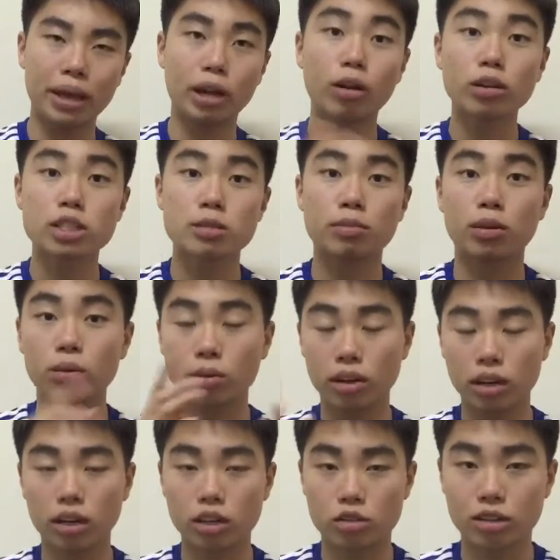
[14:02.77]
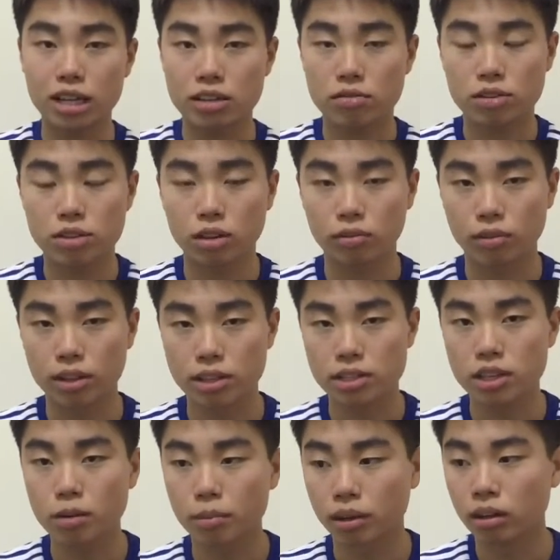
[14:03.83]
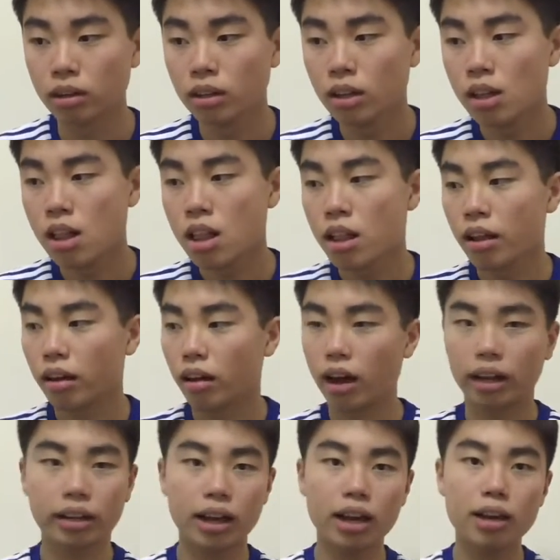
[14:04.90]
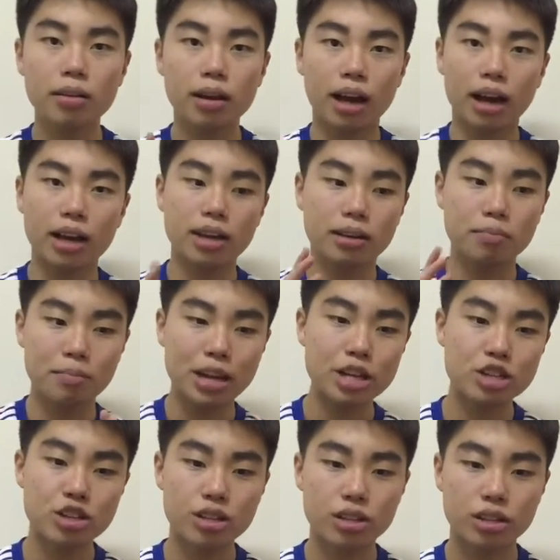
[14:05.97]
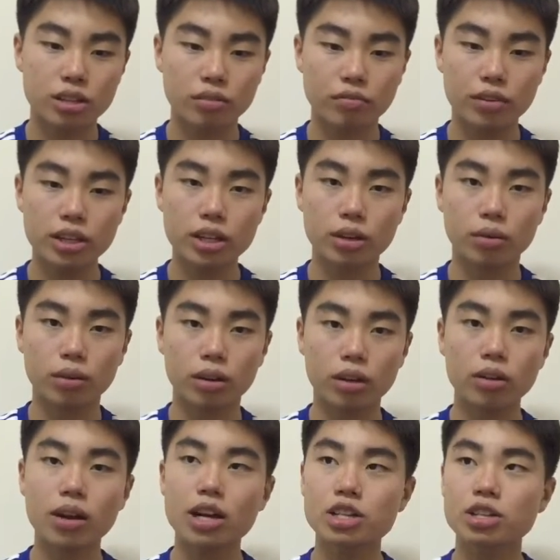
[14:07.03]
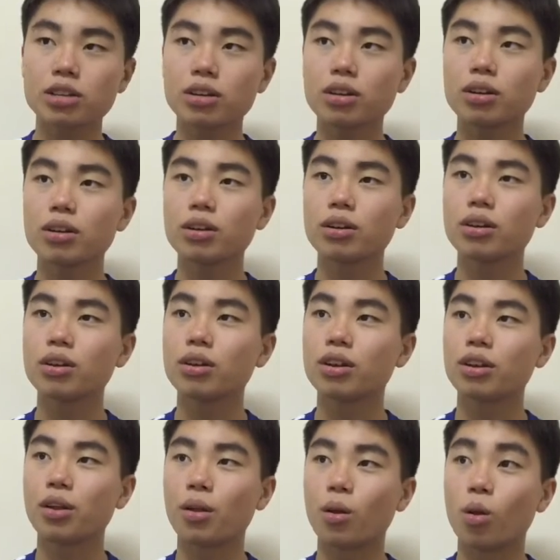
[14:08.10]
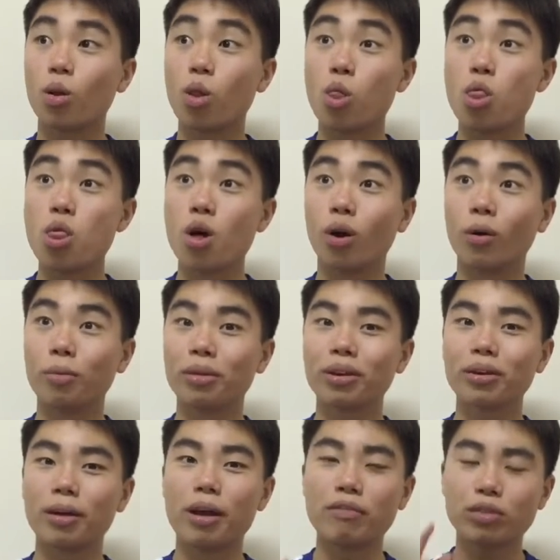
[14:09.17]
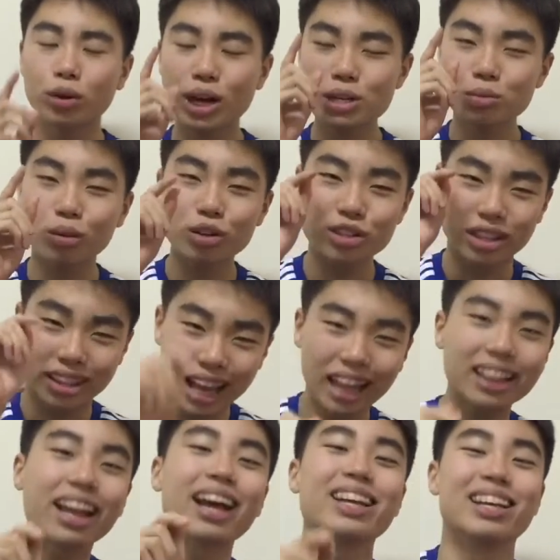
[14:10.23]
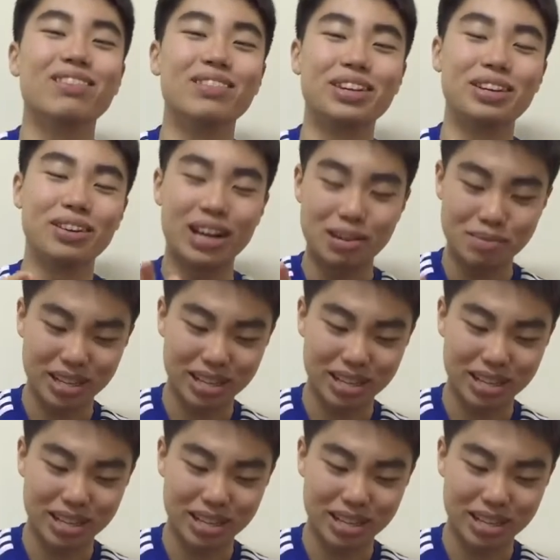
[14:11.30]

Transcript: penultimate transfer talk for the summer, I mentioned the video. No, actually, no. If you guys watch the deadline day video,